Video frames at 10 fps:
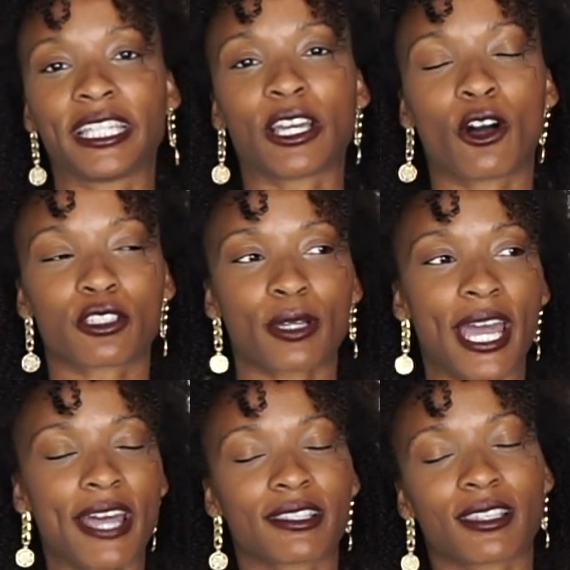They also
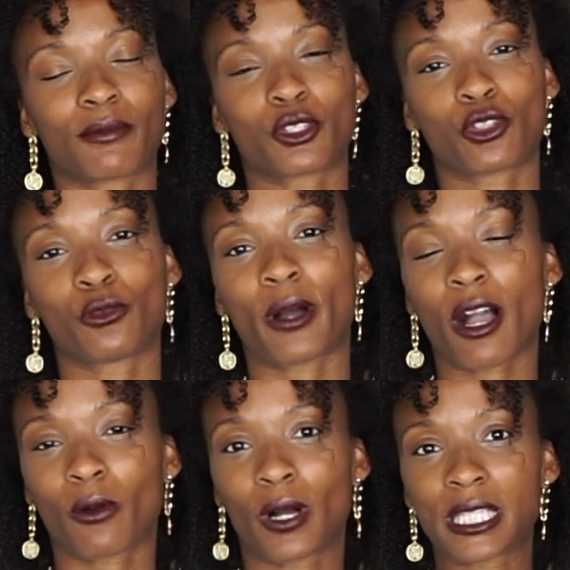had some
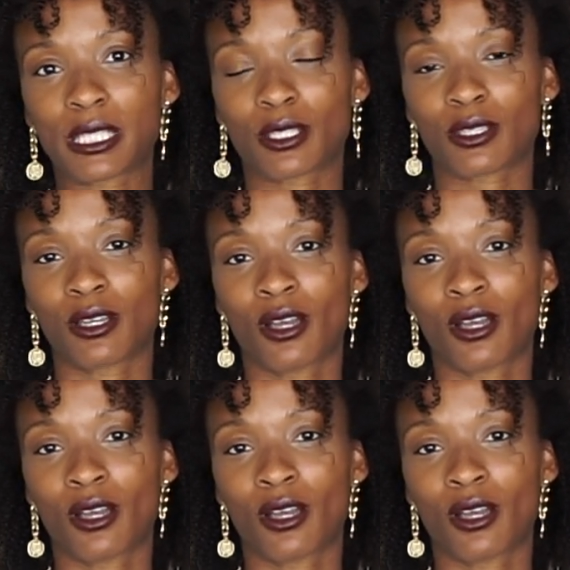Tupac ones